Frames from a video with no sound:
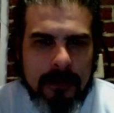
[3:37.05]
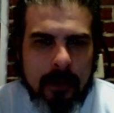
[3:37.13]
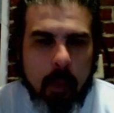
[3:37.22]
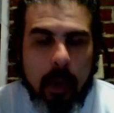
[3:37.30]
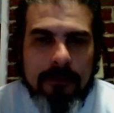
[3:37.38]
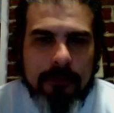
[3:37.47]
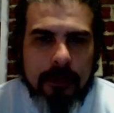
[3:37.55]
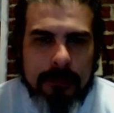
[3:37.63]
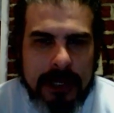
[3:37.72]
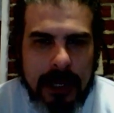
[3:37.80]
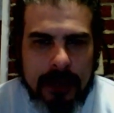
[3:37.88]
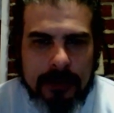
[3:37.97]
one from
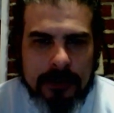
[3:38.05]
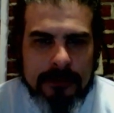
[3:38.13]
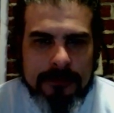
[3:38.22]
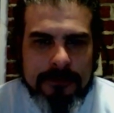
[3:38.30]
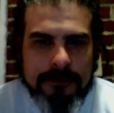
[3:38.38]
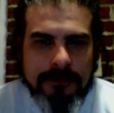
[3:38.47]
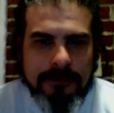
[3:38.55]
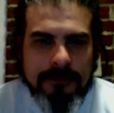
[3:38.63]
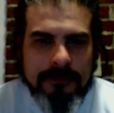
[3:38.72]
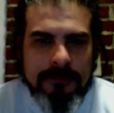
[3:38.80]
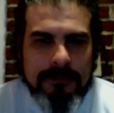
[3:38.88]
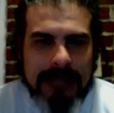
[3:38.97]
the other,
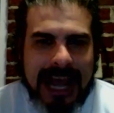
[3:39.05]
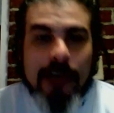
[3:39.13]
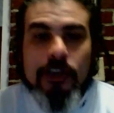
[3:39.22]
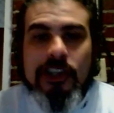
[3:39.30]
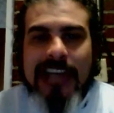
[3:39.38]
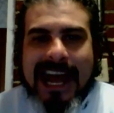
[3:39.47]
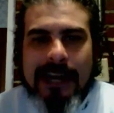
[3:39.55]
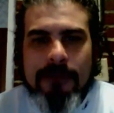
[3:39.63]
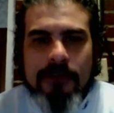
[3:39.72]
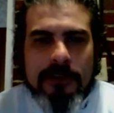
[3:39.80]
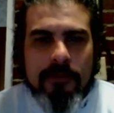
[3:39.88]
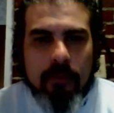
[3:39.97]
outside of
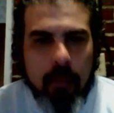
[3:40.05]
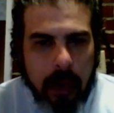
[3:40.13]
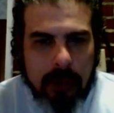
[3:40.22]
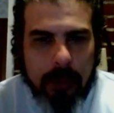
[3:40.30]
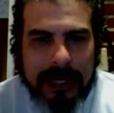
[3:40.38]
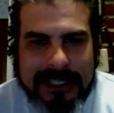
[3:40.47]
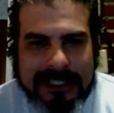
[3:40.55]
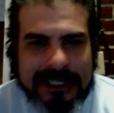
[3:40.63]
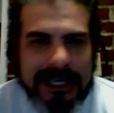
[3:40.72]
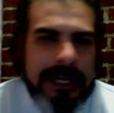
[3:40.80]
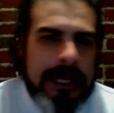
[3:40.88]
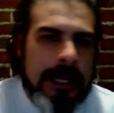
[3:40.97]
just one we can
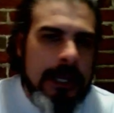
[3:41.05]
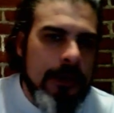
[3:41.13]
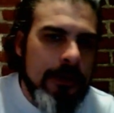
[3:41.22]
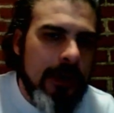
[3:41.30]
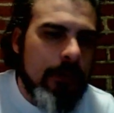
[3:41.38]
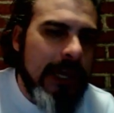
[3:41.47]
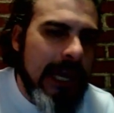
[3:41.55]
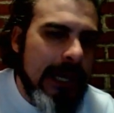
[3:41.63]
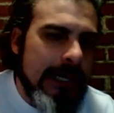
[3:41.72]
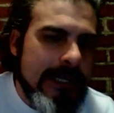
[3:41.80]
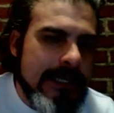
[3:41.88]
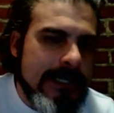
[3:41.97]
see, the other we can't
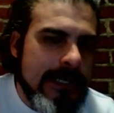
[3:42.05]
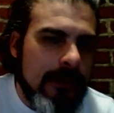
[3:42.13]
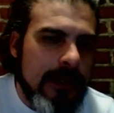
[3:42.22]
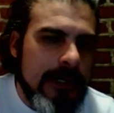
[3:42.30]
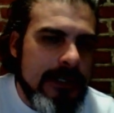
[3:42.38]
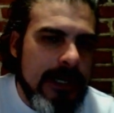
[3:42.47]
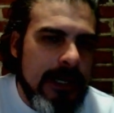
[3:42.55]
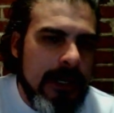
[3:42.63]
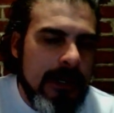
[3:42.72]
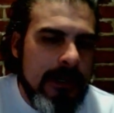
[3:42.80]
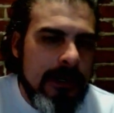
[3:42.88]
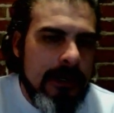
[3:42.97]
necessarily see
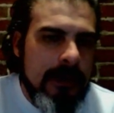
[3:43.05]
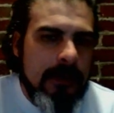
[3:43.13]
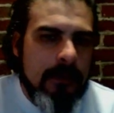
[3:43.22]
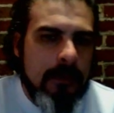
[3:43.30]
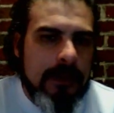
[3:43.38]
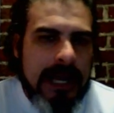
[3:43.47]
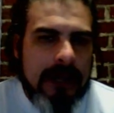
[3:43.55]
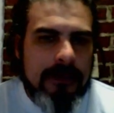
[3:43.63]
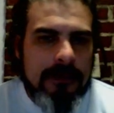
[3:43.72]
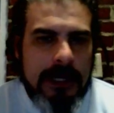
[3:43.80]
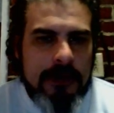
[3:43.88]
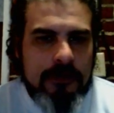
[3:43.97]
without
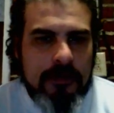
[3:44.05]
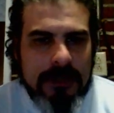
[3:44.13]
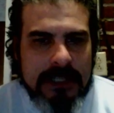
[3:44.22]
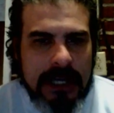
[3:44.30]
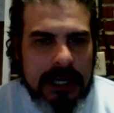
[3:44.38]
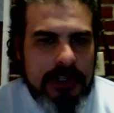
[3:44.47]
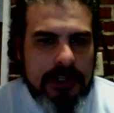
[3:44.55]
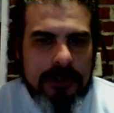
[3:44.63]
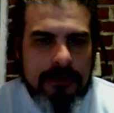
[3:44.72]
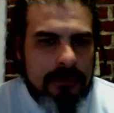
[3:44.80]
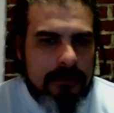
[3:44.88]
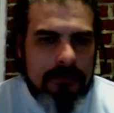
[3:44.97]

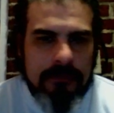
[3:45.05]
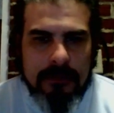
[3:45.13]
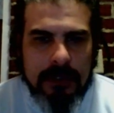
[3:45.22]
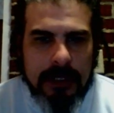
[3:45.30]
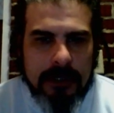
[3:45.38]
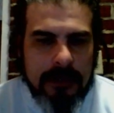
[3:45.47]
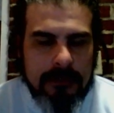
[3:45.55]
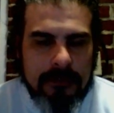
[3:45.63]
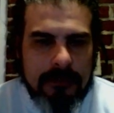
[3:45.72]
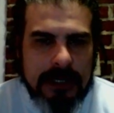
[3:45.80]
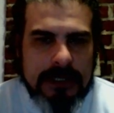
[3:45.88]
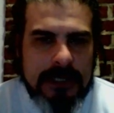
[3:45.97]
instrumentation and
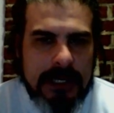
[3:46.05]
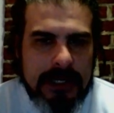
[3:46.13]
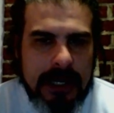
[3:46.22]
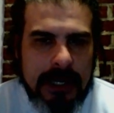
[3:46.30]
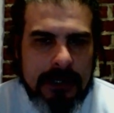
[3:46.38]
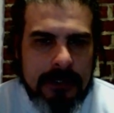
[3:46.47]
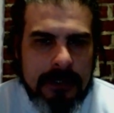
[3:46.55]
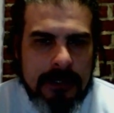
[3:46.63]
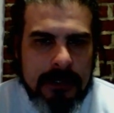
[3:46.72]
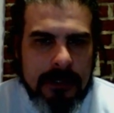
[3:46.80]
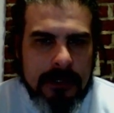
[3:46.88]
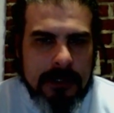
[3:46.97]
things like that.
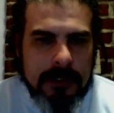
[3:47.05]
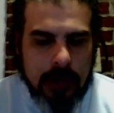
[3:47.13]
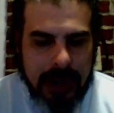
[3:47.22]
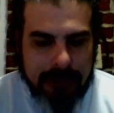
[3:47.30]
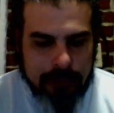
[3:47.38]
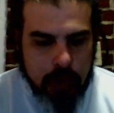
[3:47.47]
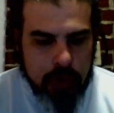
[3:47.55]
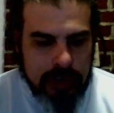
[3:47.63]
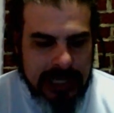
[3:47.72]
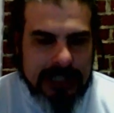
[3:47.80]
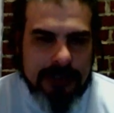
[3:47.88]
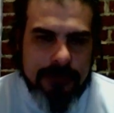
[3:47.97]
So you have two
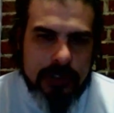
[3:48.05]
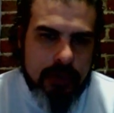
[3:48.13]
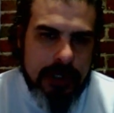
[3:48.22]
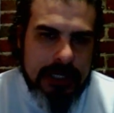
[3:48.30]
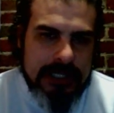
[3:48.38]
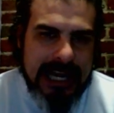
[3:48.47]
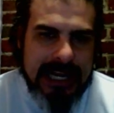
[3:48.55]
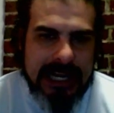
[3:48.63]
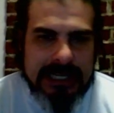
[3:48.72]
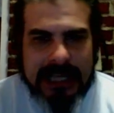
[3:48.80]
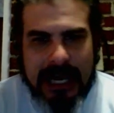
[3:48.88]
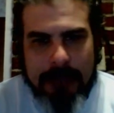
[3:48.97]
sides of a string, side A,
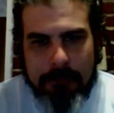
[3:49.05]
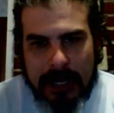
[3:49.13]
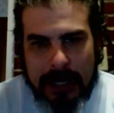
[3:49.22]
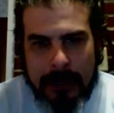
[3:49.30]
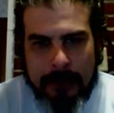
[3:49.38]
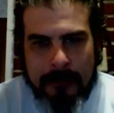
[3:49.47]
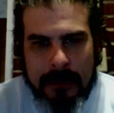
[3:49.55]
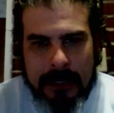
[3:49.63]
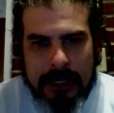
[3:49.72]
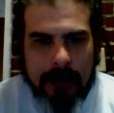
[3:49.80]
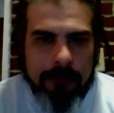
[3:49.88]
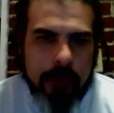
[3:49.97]
side B.
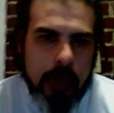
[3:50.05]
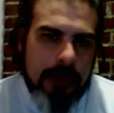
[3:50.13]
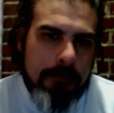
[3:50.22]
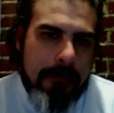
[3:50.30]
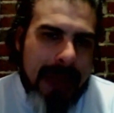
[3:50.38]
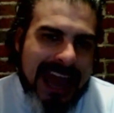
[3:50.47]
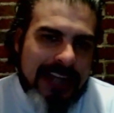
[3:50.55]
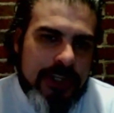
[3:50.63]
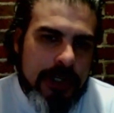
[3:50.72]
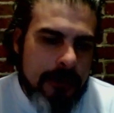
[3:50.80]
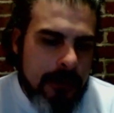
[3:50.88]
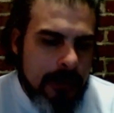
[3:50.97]
Now if you can
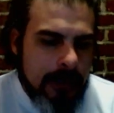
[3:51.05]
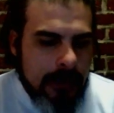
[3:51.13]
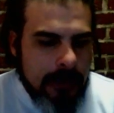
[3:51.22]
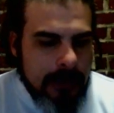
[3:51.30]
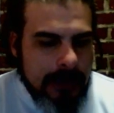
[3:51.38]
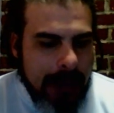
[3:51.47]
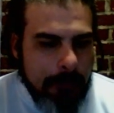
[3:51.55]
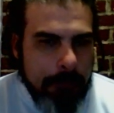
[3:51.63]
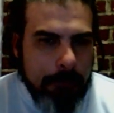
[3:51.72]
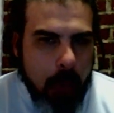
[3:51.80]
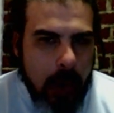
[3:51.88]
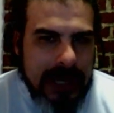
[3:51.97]
imagine that
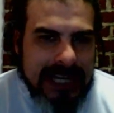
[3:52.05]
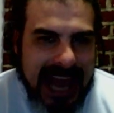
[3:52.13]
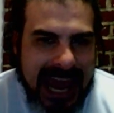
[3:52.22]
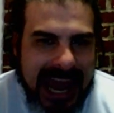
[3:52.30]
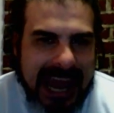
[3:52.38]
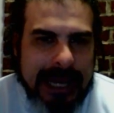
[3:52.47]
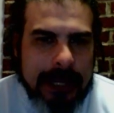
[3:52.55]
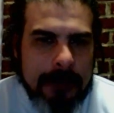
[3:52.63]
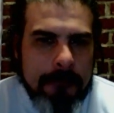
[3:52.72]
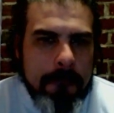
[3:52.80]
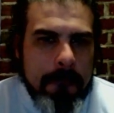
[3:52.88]
point A